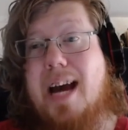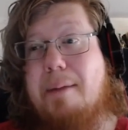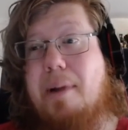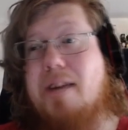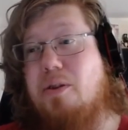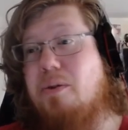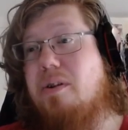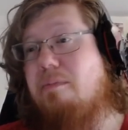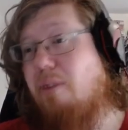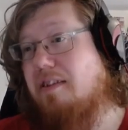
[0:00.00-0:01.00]
and by
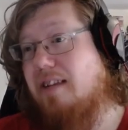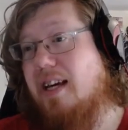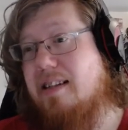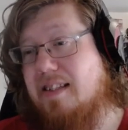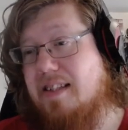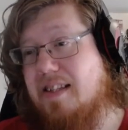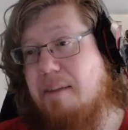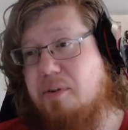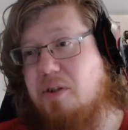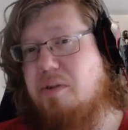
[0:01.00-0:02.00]
doing what they, this
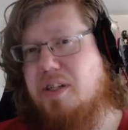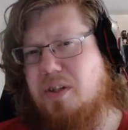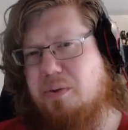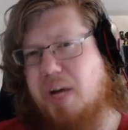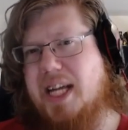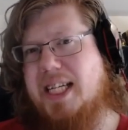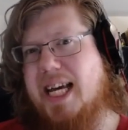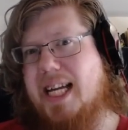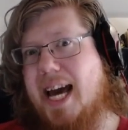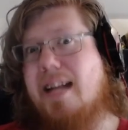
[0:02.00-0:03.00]
emperor do is creating
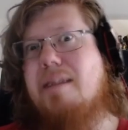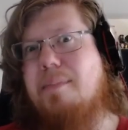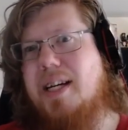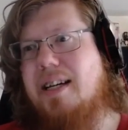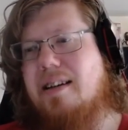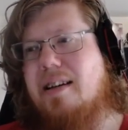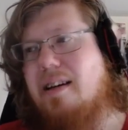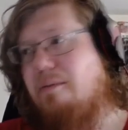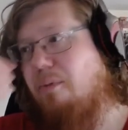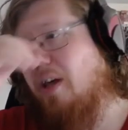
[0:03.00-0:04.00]
an enemy
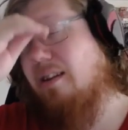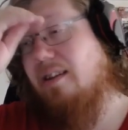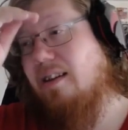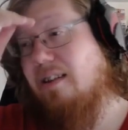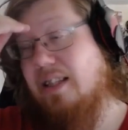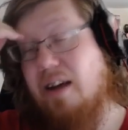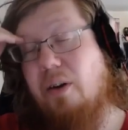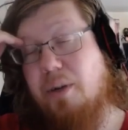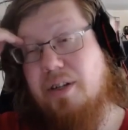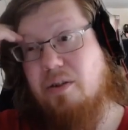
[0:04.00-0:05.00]
with the, the
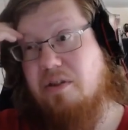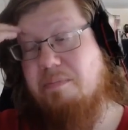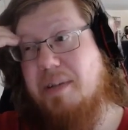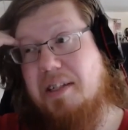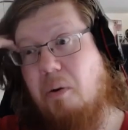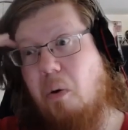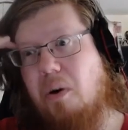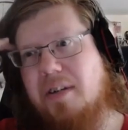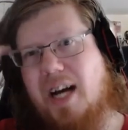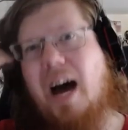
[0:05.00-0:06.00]
terrorists, so to speak,
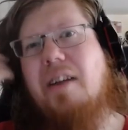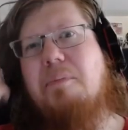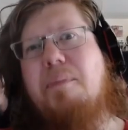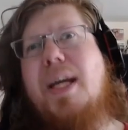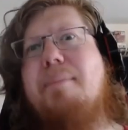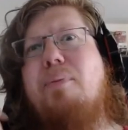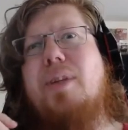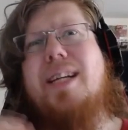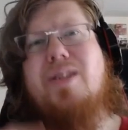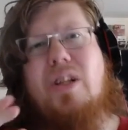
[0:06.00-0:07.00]
or the other people
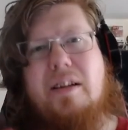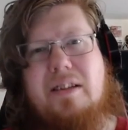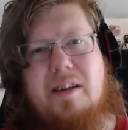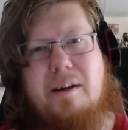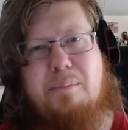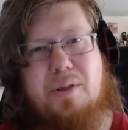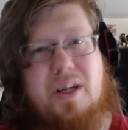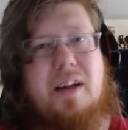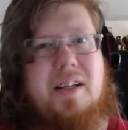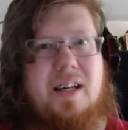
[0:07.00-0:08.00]
that is not the
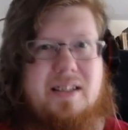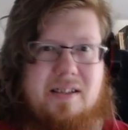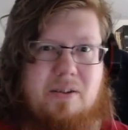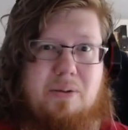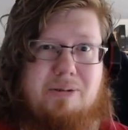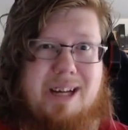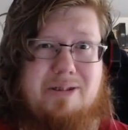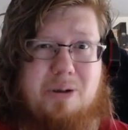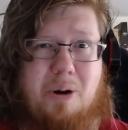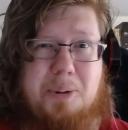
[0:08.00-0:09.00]
Britannias and all of
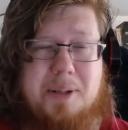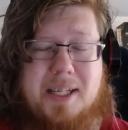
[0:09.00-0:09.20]
that, you know?